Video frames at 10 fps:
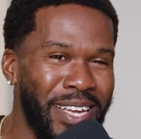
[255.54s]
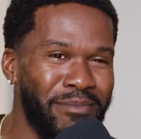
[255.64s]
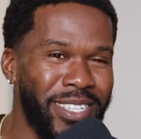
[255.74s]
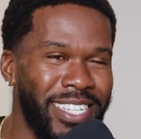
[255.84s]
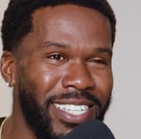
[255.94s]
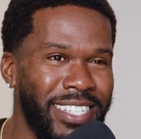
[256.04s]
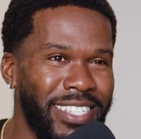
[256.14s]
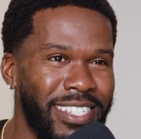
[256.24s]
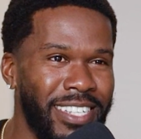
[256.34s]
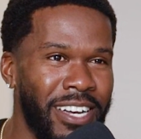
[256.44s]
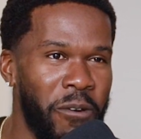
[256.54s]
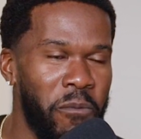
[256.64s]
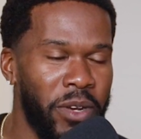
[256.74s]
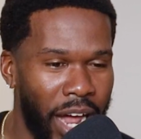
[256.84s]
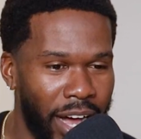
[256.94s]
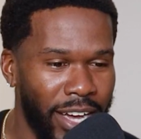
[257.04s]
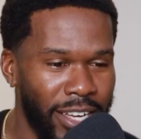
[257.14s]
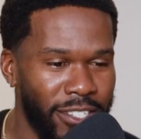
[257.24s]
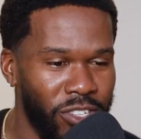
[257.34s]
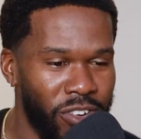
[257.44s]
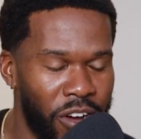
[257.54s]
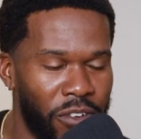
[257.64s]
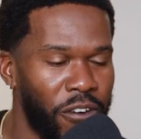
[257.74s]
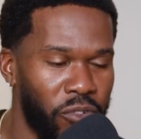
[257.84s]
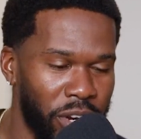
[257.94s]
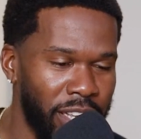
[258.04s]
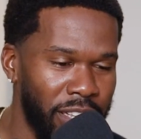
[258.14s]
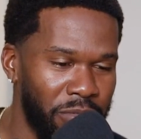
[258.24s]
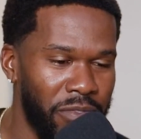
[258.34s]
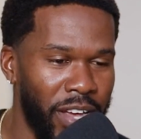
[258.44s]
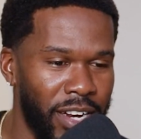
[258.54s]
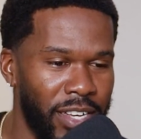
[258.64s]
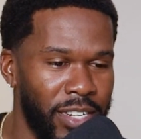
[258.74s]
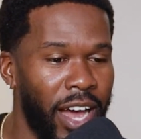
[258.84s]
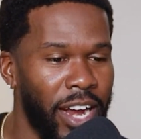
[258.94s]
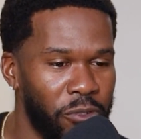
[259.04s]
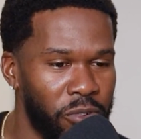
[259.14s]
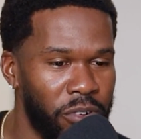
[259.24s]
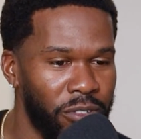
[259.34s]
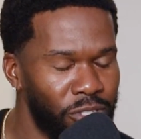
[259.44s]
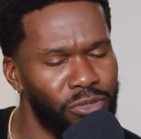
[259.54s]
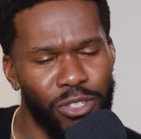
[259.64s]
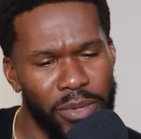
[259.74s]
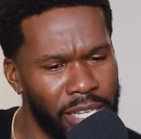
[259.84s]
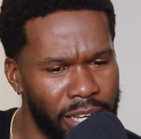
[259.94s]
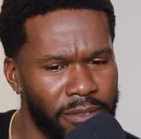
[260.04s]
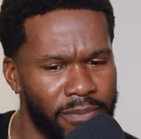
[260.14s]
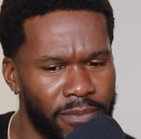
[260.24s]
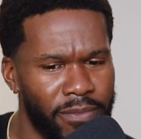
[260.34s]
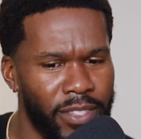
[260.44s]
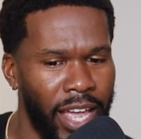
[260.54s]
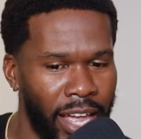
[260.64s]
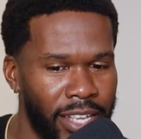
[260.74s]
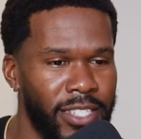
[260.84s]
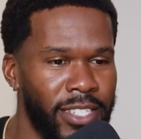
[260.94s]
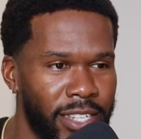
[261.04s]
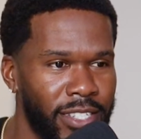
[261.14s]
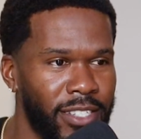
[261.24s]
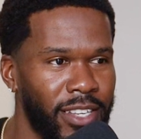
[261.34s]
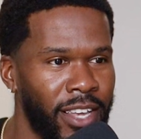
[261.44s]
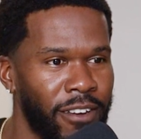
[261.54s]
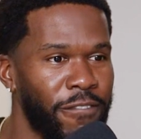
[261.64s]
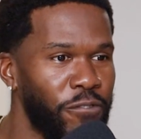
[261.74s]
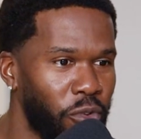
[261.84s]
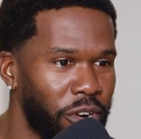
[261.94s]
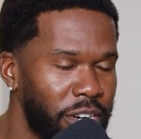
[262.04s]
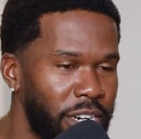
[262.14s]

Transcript: Camden is 9. So of our 4 kids, we've got a 9-year-old, soon to be 10, 8, 6, and 4.